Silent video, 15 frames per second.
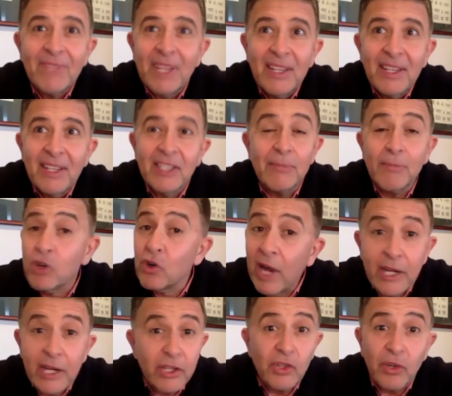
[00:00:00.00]
some
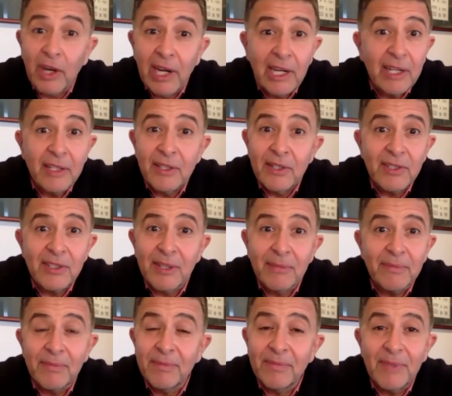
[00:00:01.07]
great Australians,
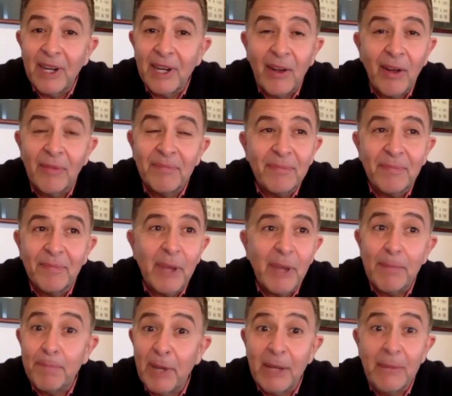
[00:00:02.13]
some
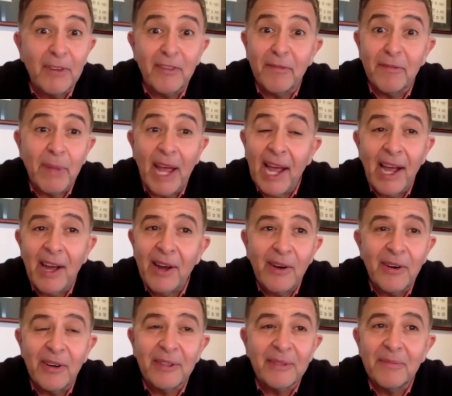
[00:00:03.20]
people of
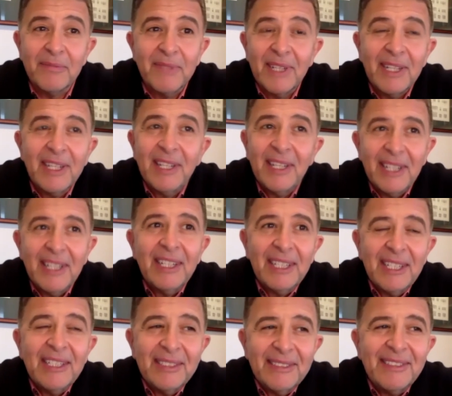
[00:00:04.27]
power, and
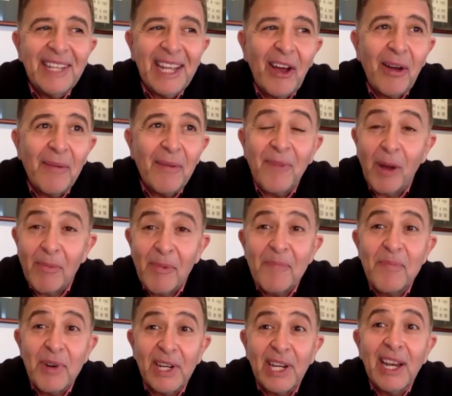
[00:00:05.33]
yeah, I'm a
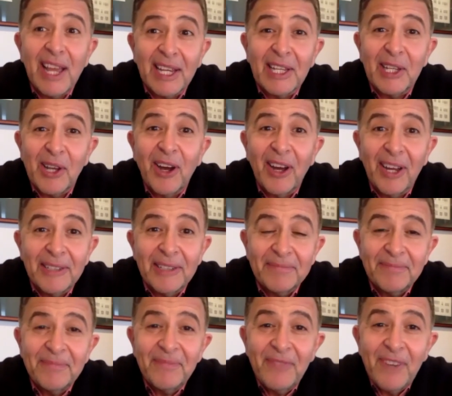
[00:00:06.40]
pretty lucky guy,
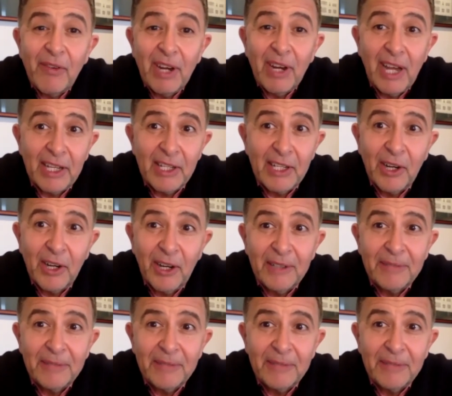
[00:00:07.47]
very lucky guy.